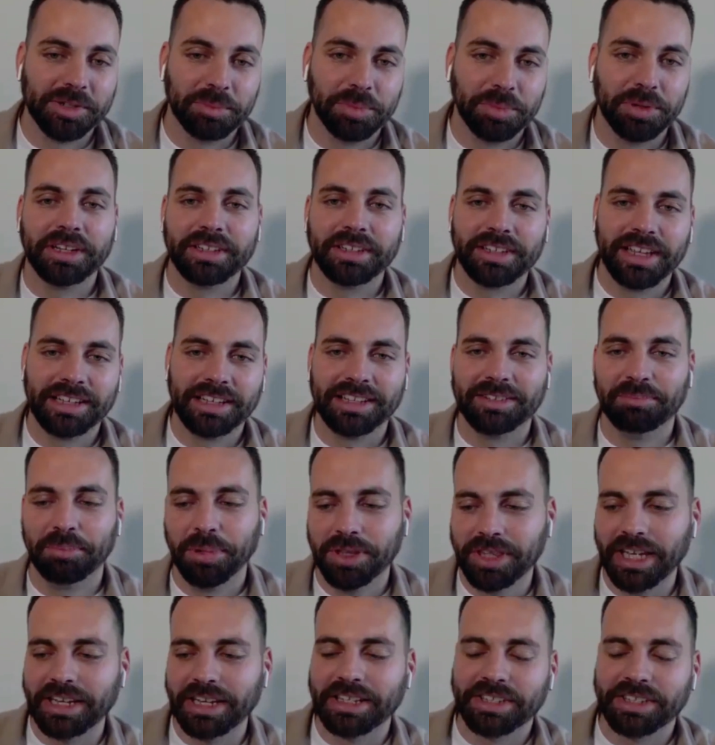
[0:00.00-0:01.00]
put
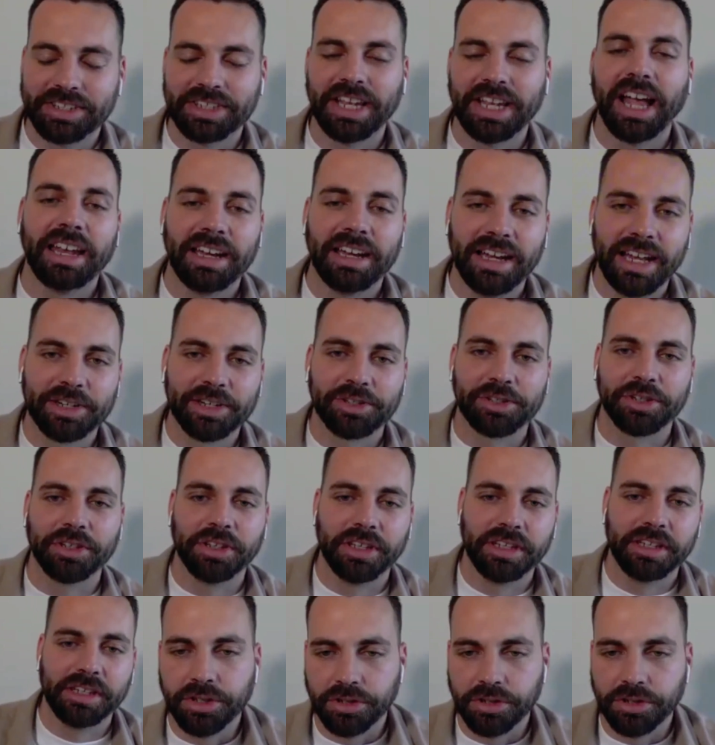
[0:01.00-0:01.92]
that aside and actually